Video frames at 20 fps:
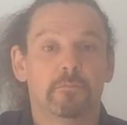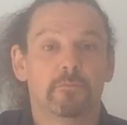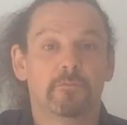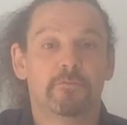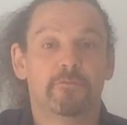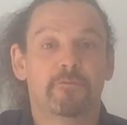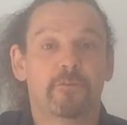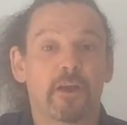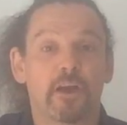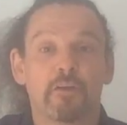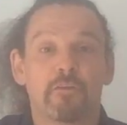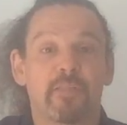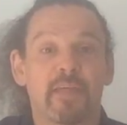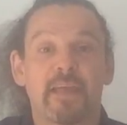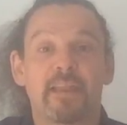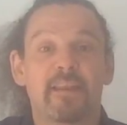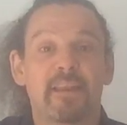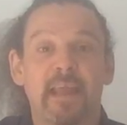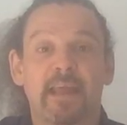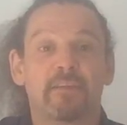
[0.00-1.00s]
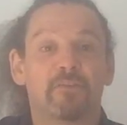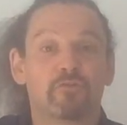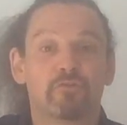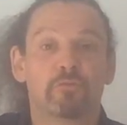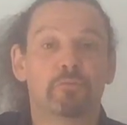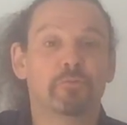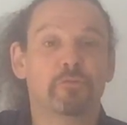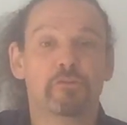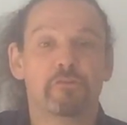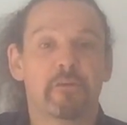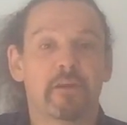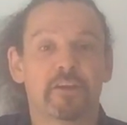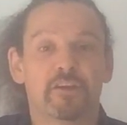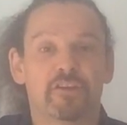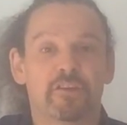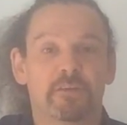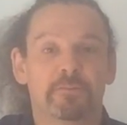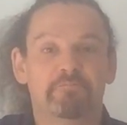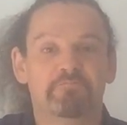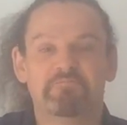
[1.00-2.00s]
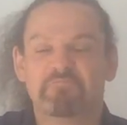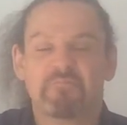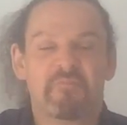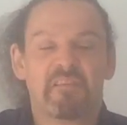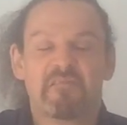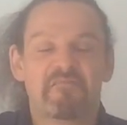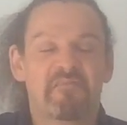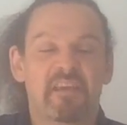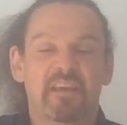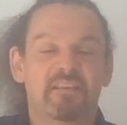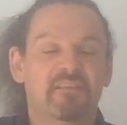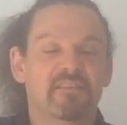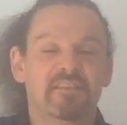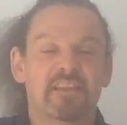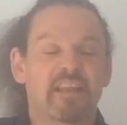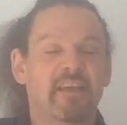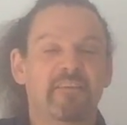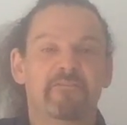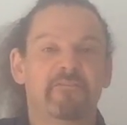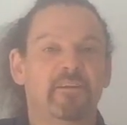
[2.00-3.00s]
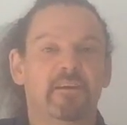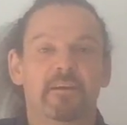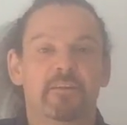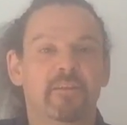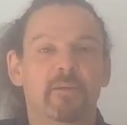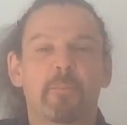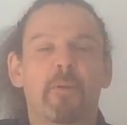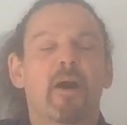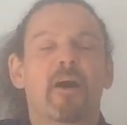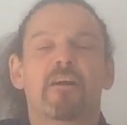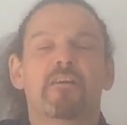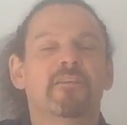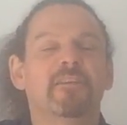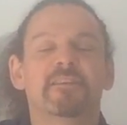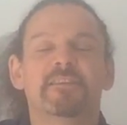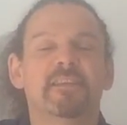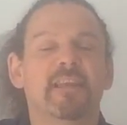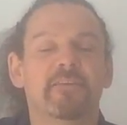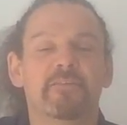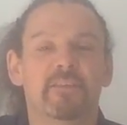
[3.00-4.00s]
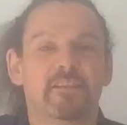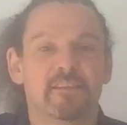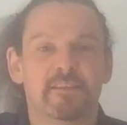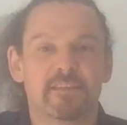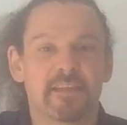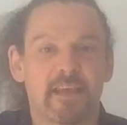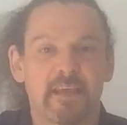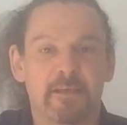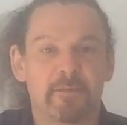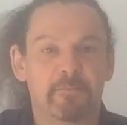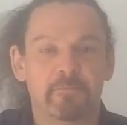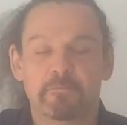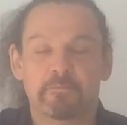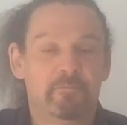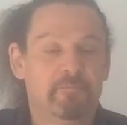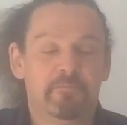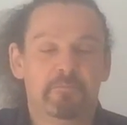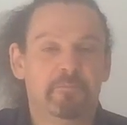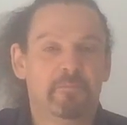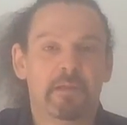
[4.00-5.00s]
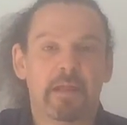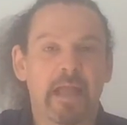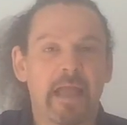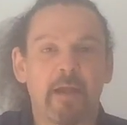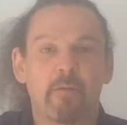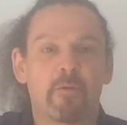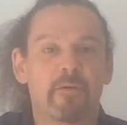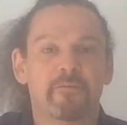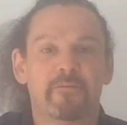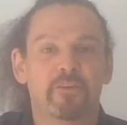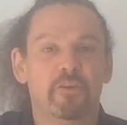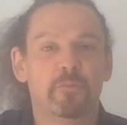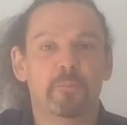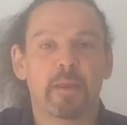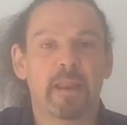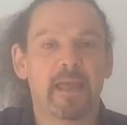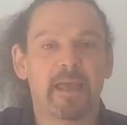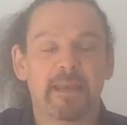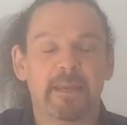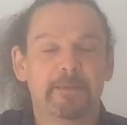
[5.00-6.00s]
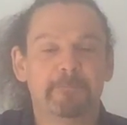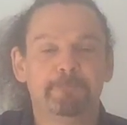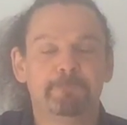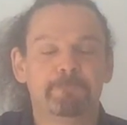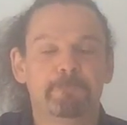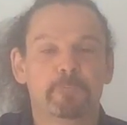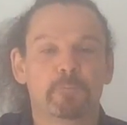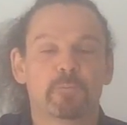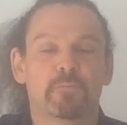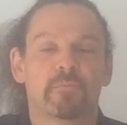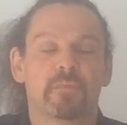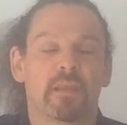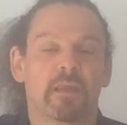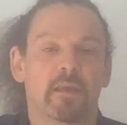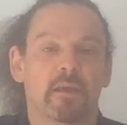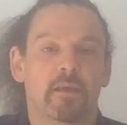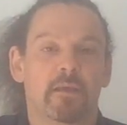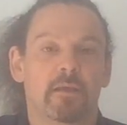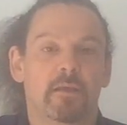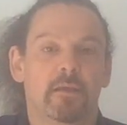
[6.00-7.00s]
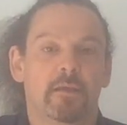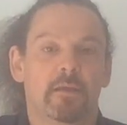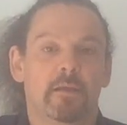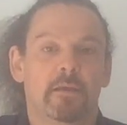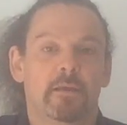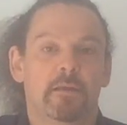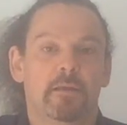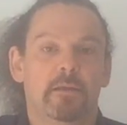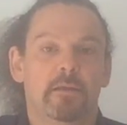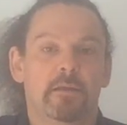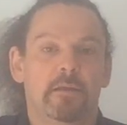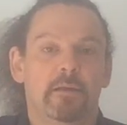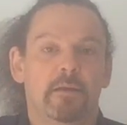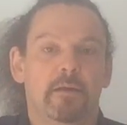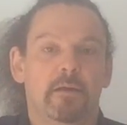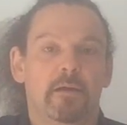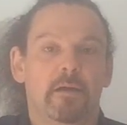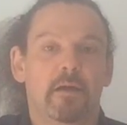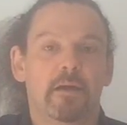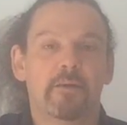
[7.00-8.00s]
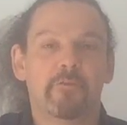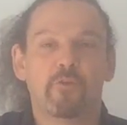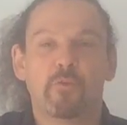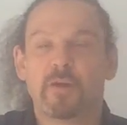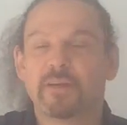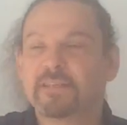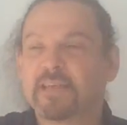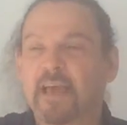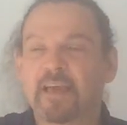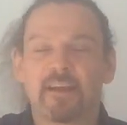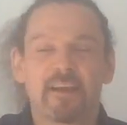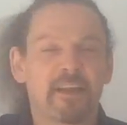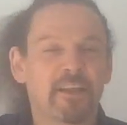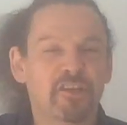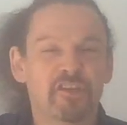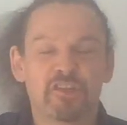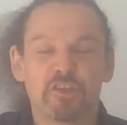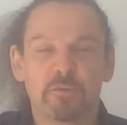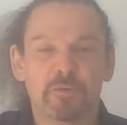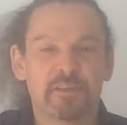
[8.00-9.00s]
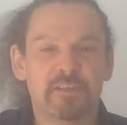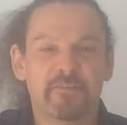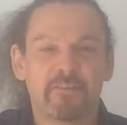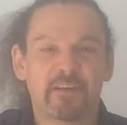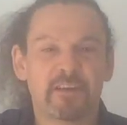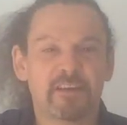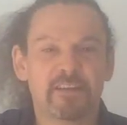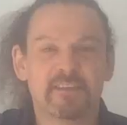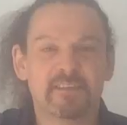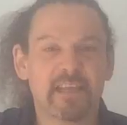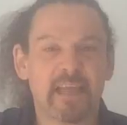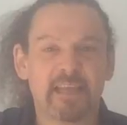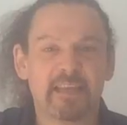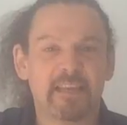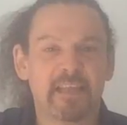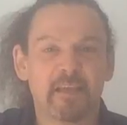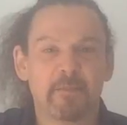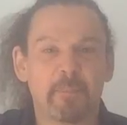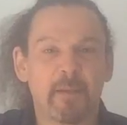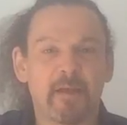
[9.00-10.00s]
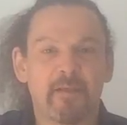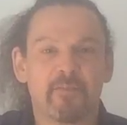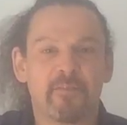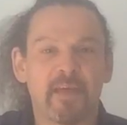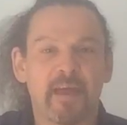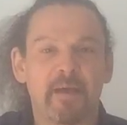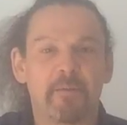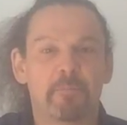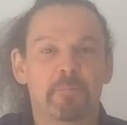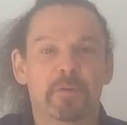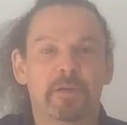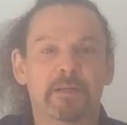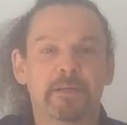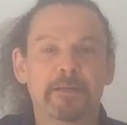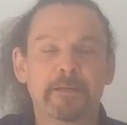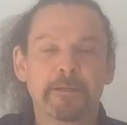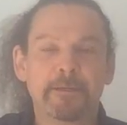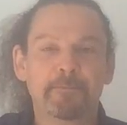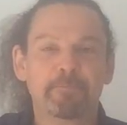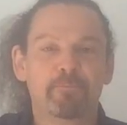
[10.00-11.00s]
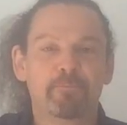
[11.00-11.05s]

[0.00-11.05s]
follow their natural progression, things never, the path is never the same however you plan it. And I've always had an intuitive understanding about that, but